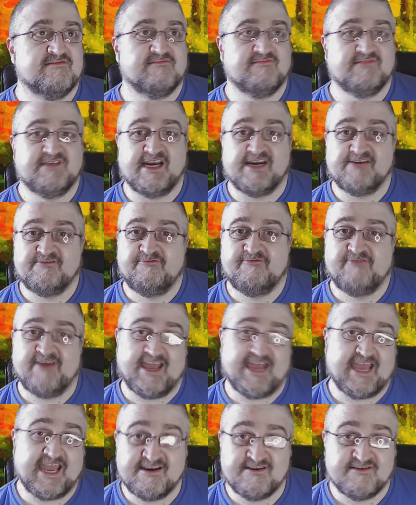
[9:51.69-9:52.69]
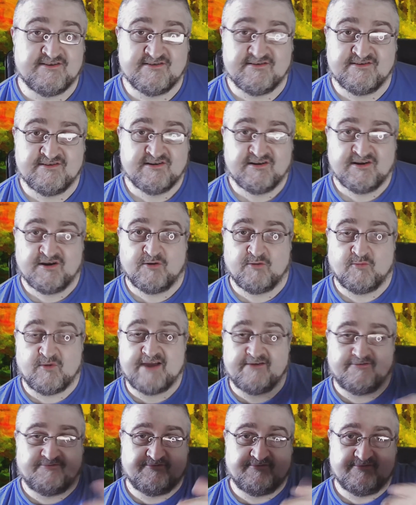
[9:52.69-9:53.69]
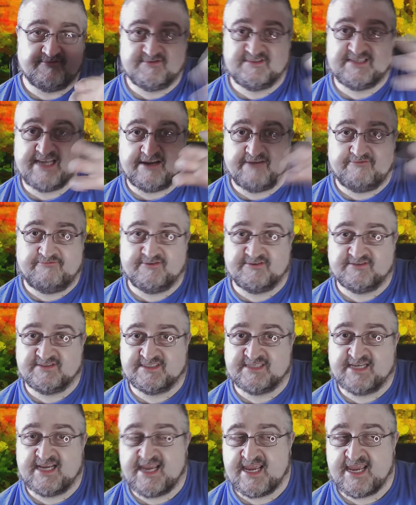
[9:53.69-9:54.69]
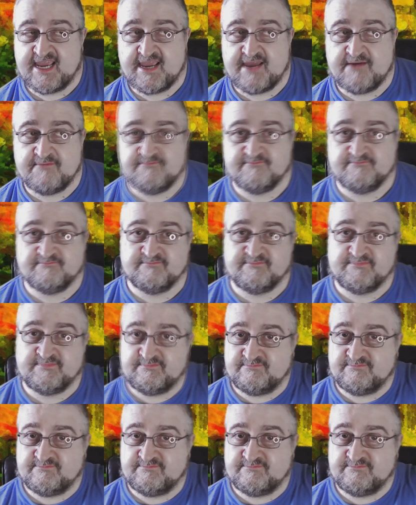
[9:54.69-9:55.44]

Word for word: can fit in with different um,